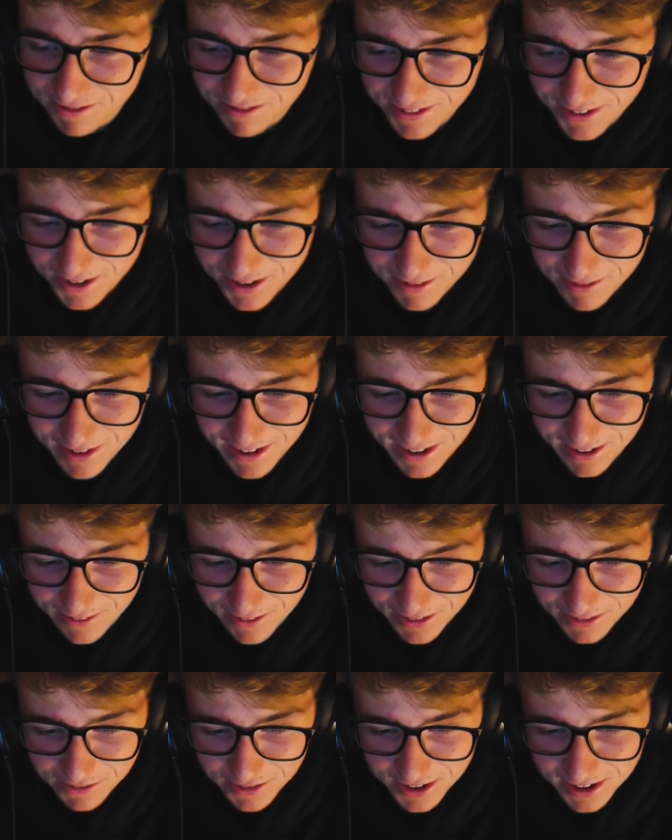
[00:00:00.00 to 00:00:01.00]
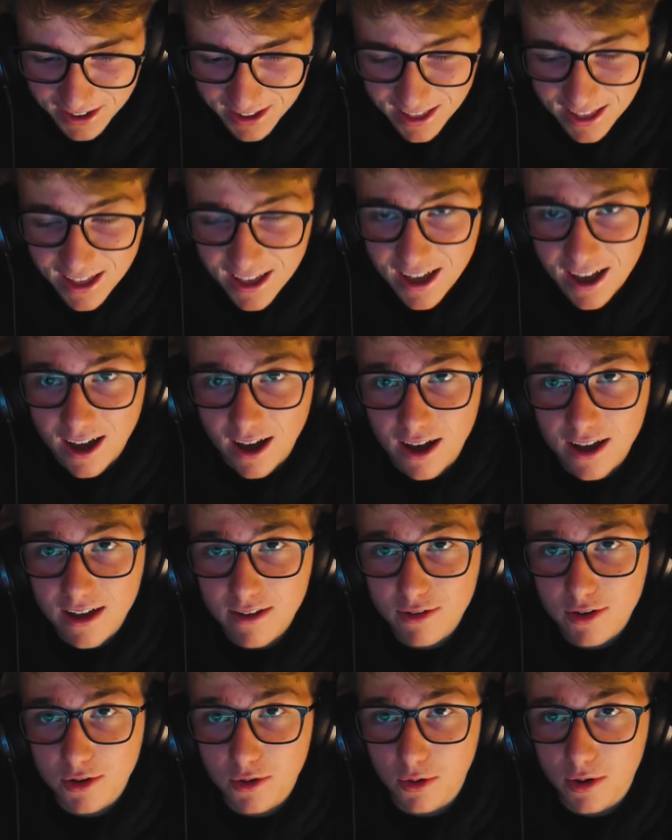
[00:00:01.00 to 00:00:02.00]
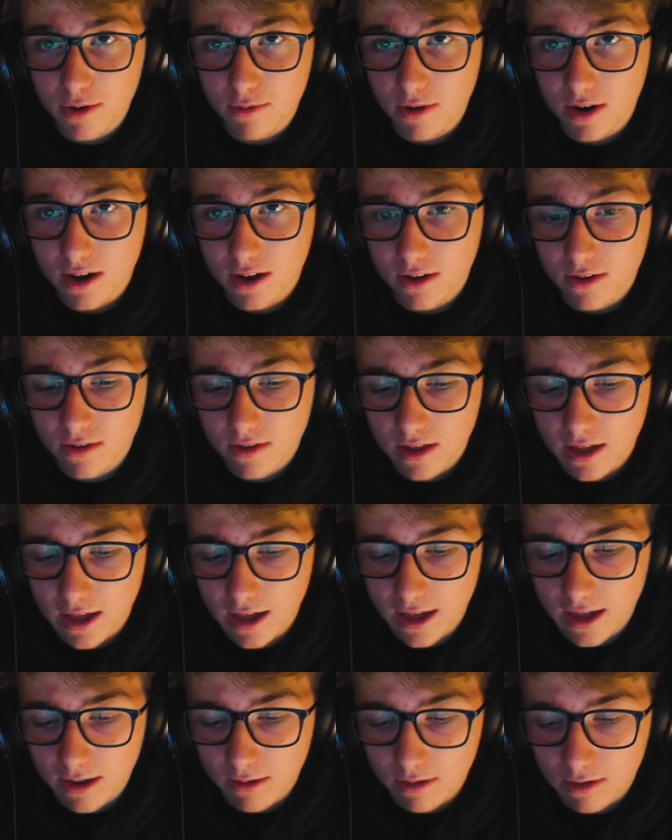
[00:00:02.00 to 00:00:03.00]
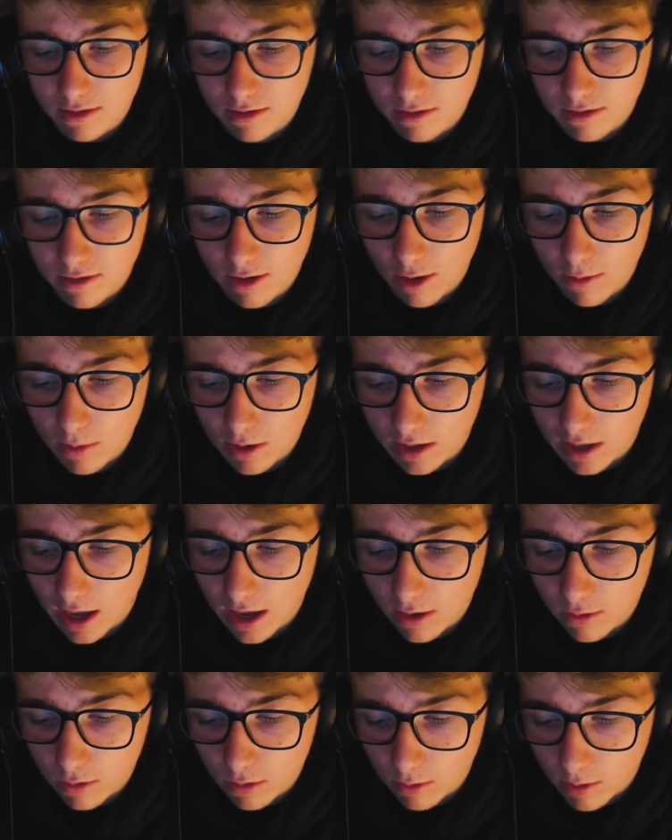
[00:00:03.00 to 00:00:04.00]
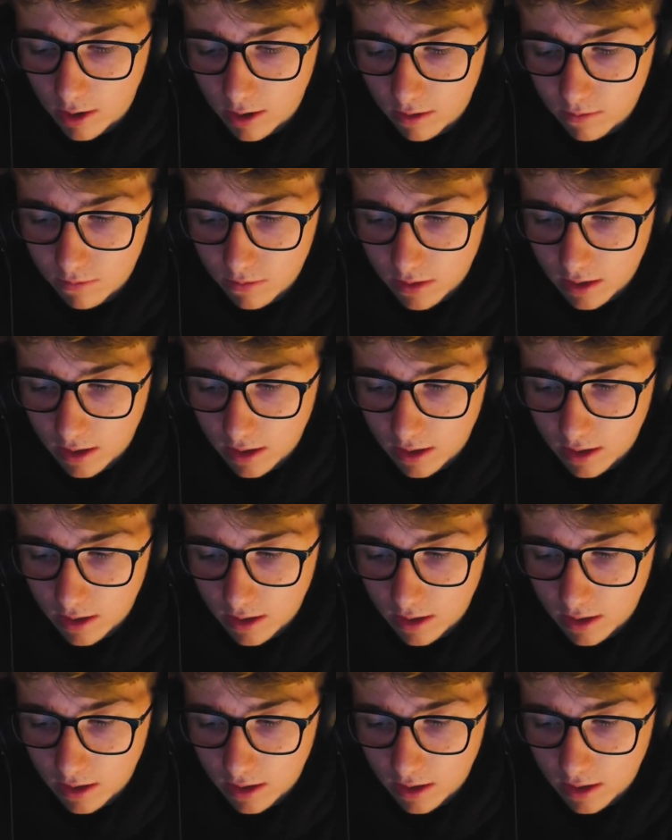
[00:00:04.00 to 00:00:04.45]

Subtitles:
You're gonna be like, what the fuck? I have a coin right now, and I'm gonna turn my gain all the way up.